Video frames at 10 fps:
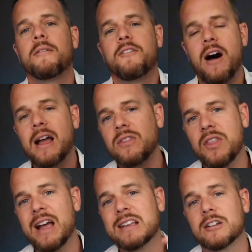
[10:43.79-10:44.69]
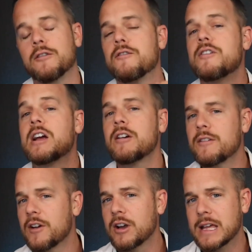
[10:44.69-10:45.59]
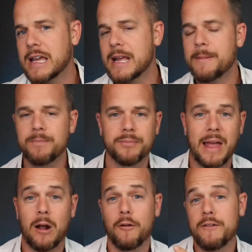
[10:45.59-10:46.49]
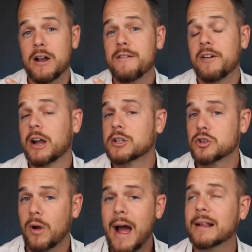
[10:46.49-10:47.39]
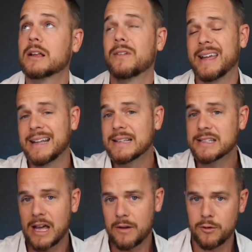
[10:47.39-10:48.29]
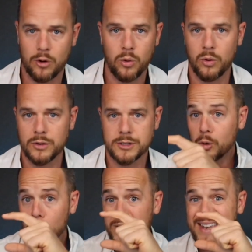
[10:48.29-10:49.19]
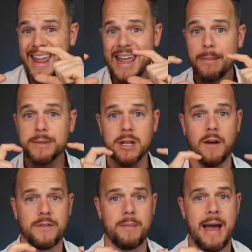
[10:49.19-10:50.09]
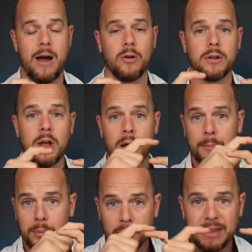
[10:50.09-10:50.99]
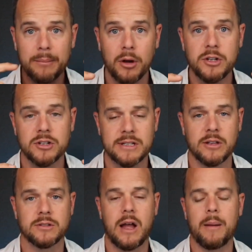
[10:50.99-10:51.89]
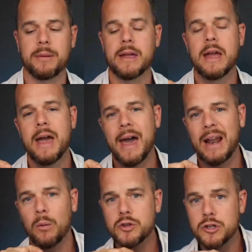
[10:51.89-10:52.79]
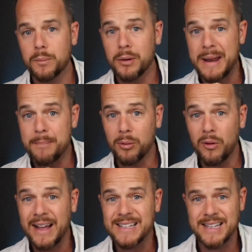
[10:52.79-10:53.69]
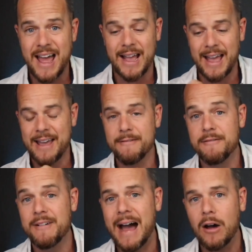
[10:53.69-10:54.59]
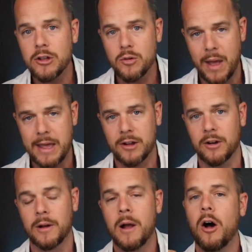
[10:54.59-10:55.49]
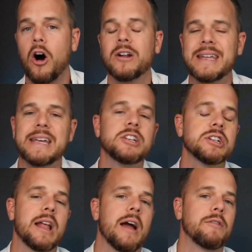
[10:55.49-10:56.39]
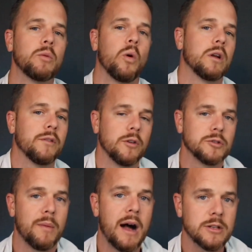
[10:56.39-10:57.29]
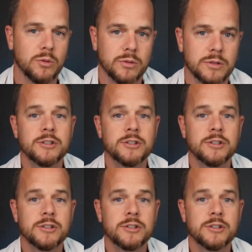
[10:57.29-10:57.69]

Find things that are very, very key, that are very, very attractive inside of your course. Pull the names of them out, put them on your sales copy, and I want you to put a price tag, a value anchor on each and every one of those modules.